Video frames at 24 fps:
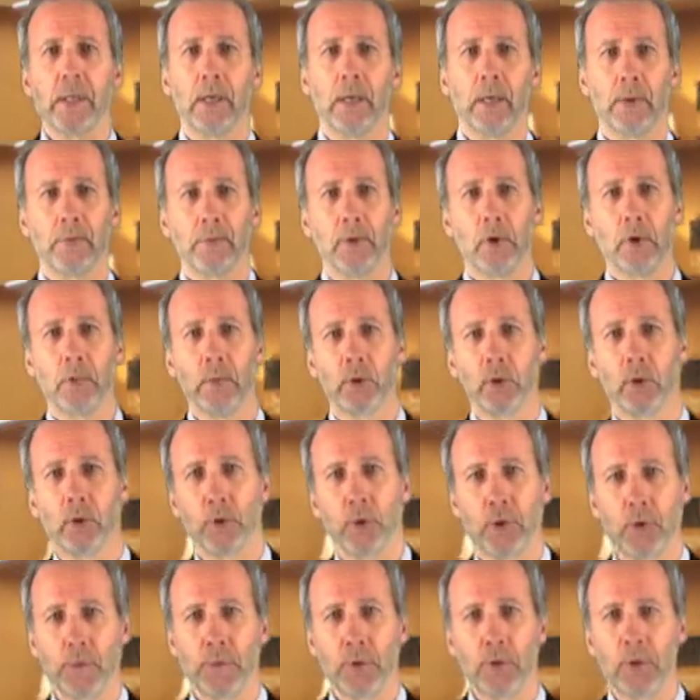of Commercial
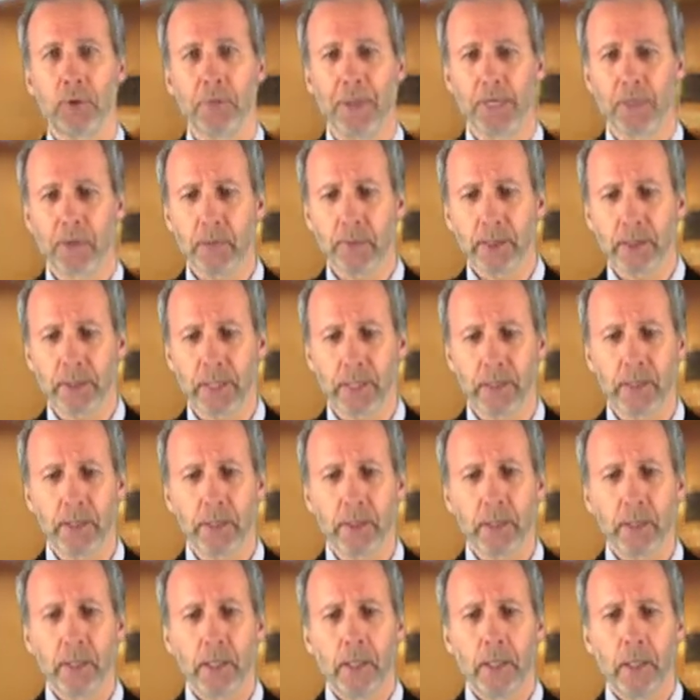Disputes Management Center,
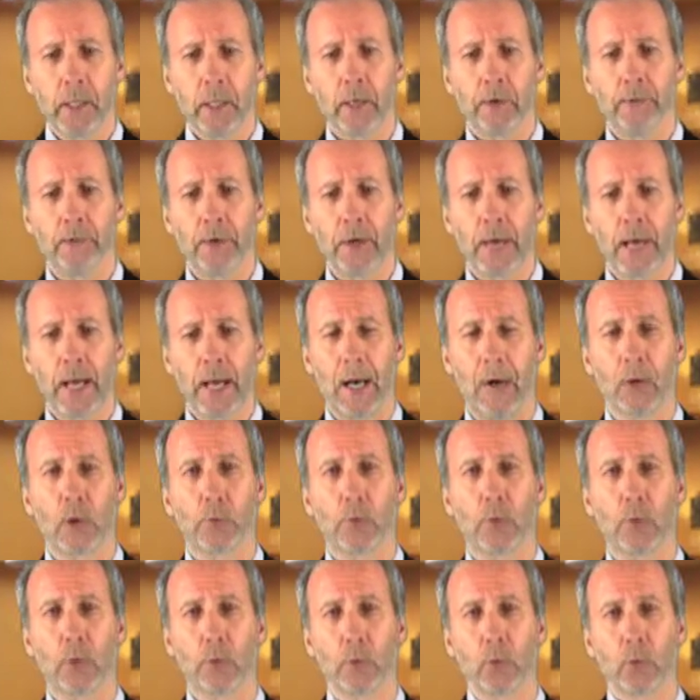of how to
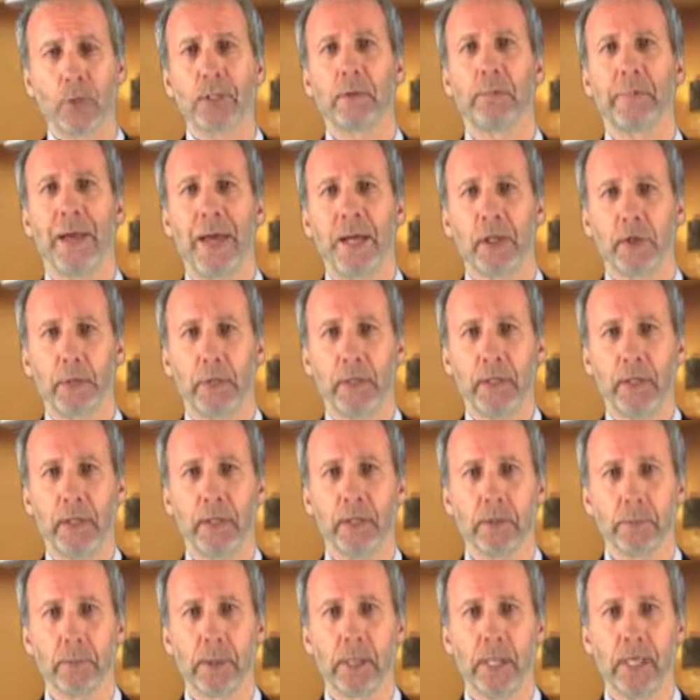put risk management
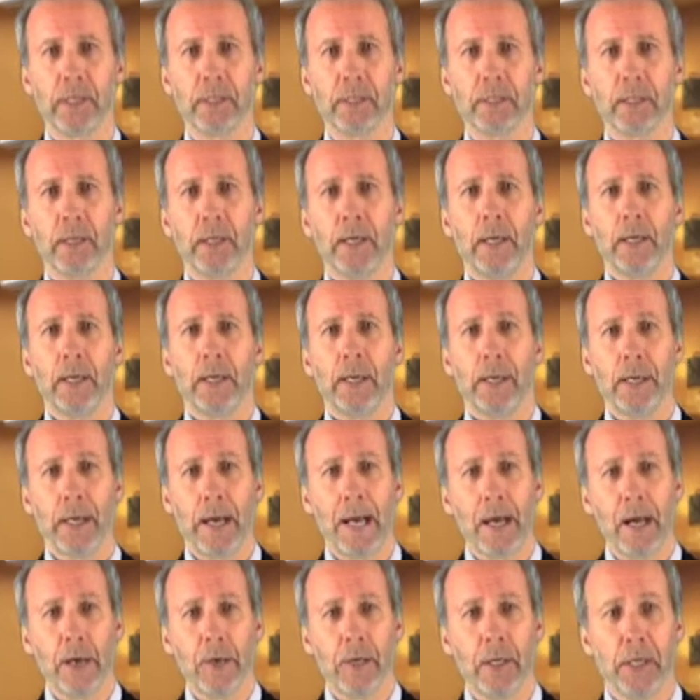into place and
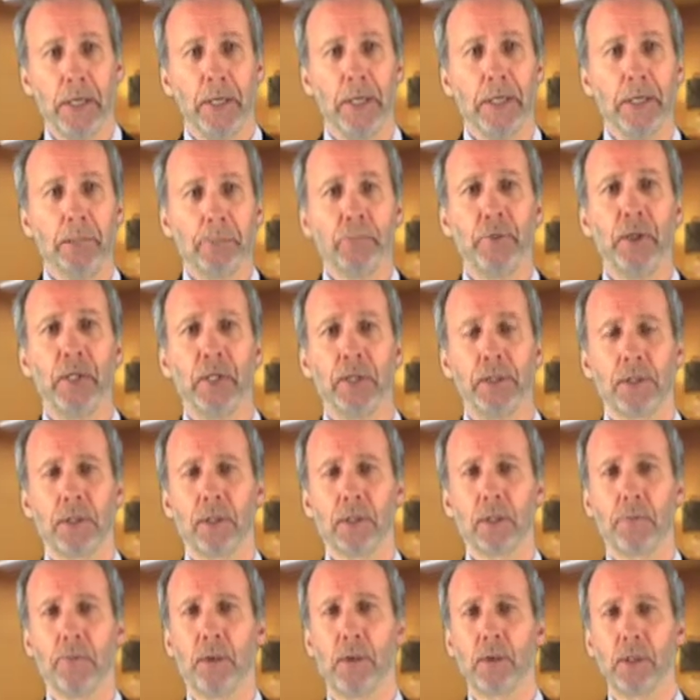how to nip these
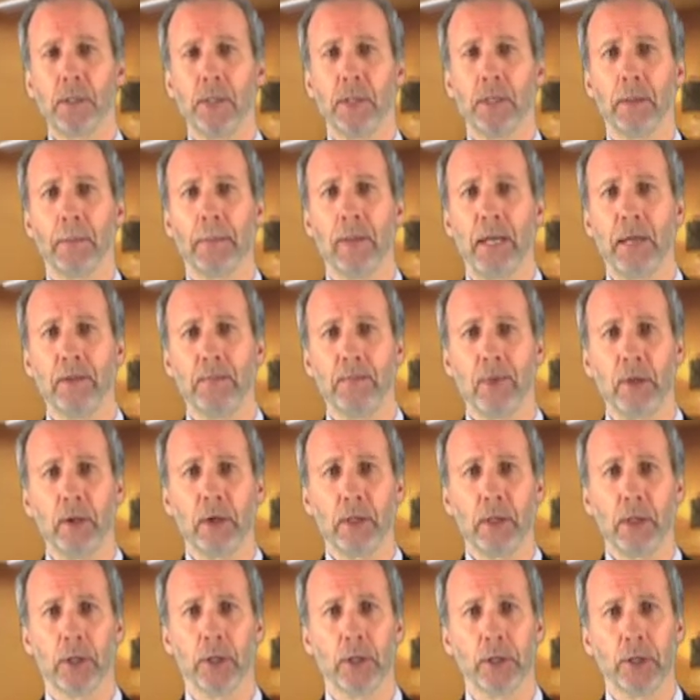disputes in the bud
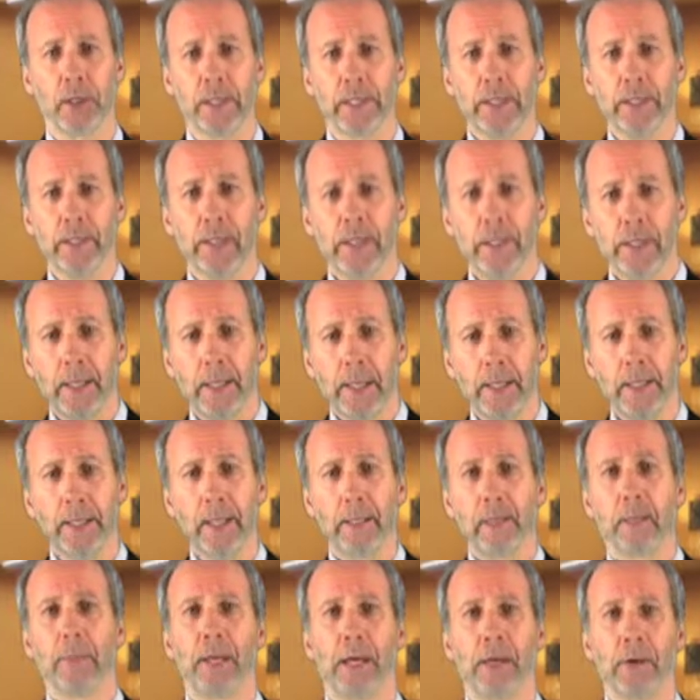very early and
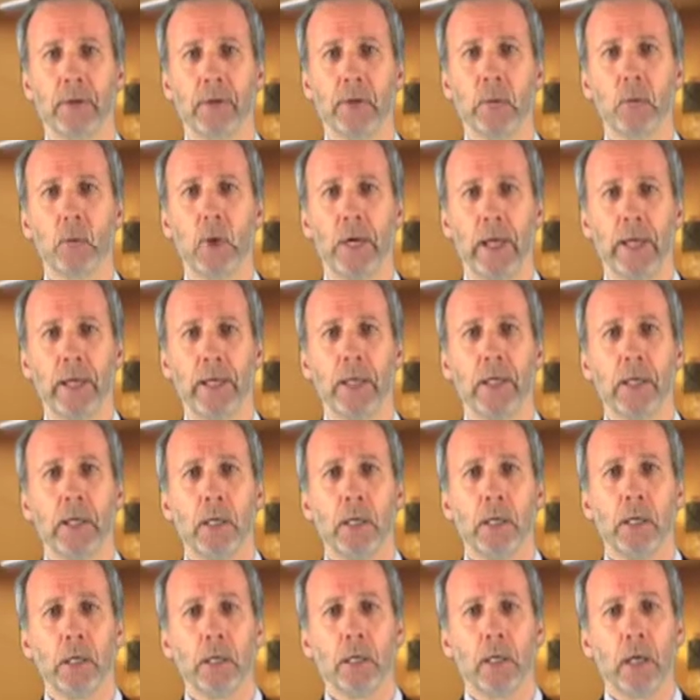get them out of the way
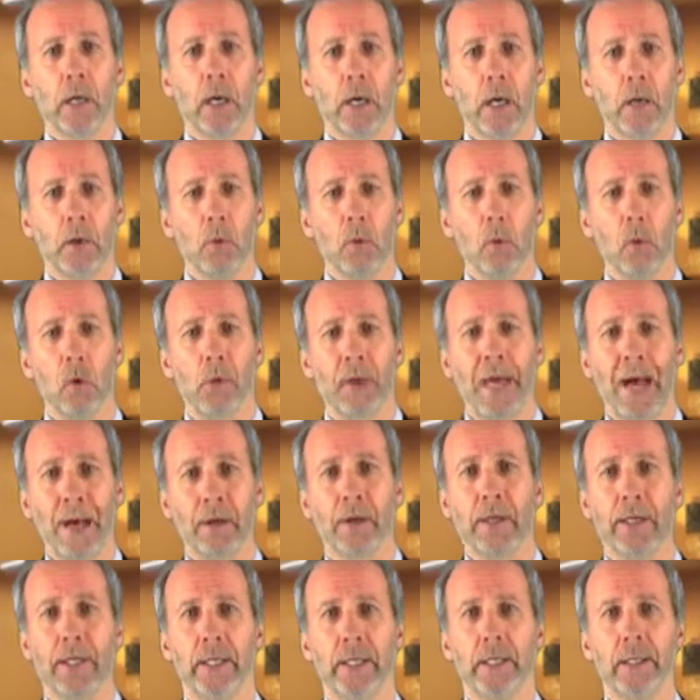without
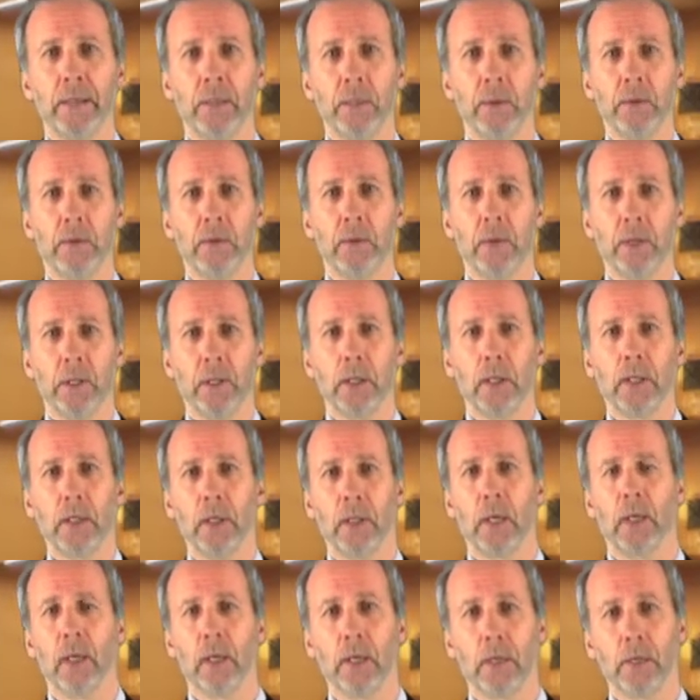a need to
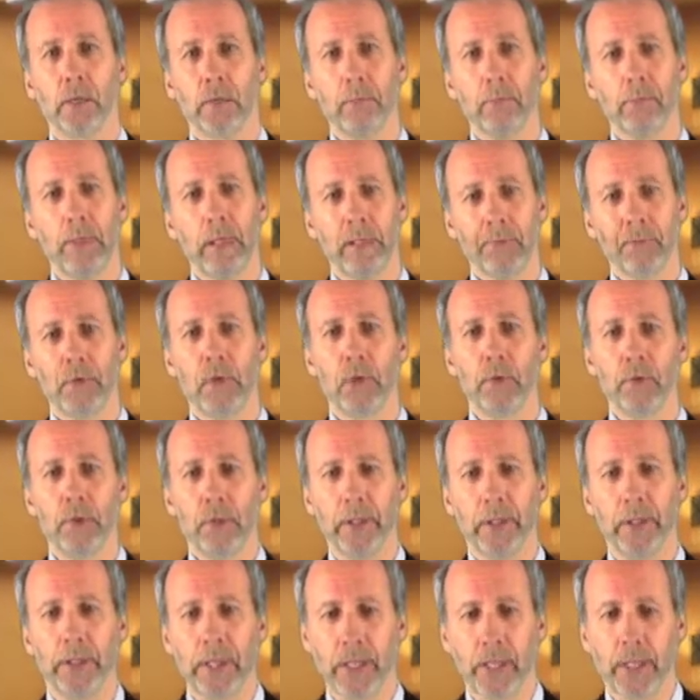be involved
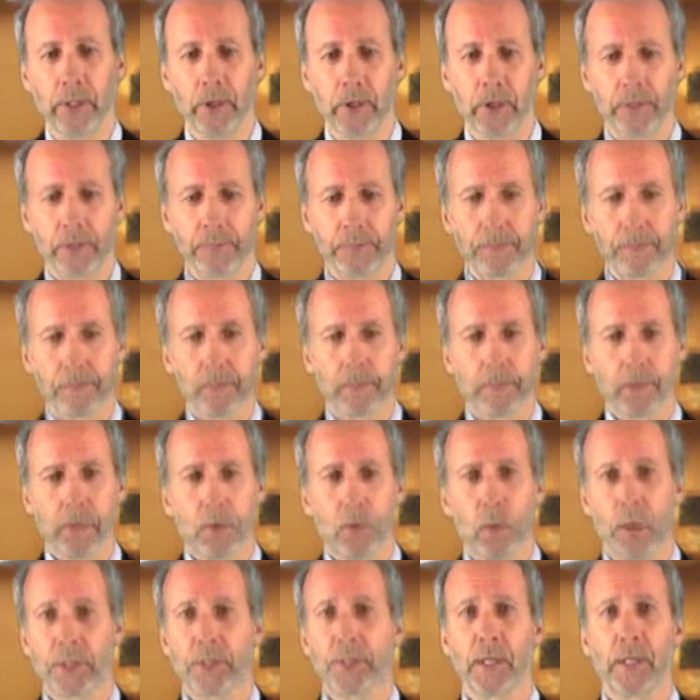in litigation.
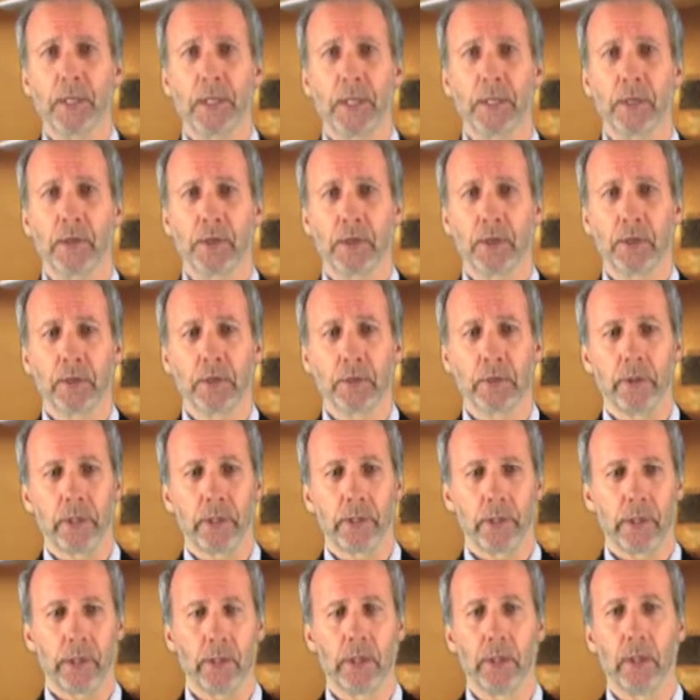What's another industry?
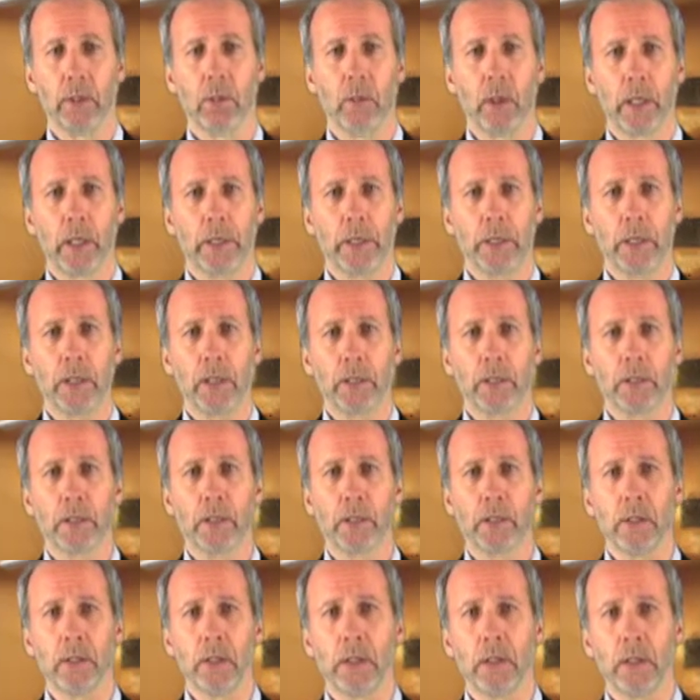Another one
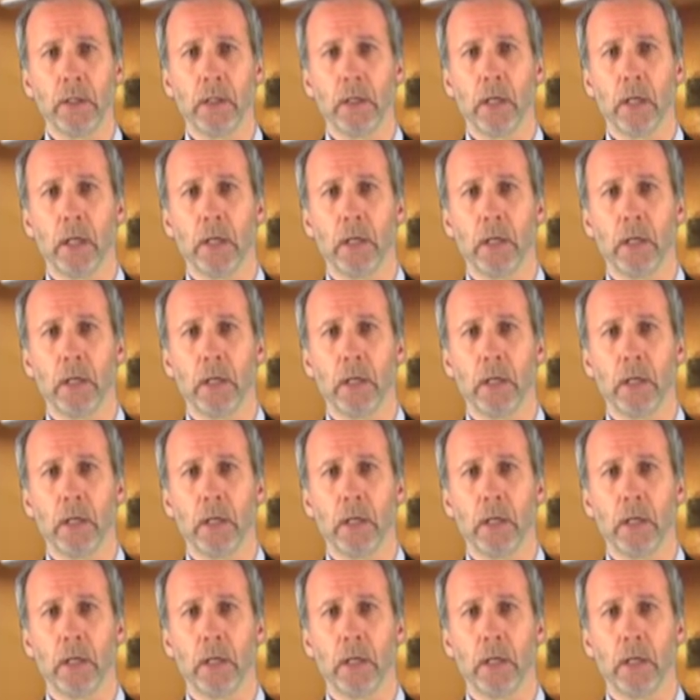is the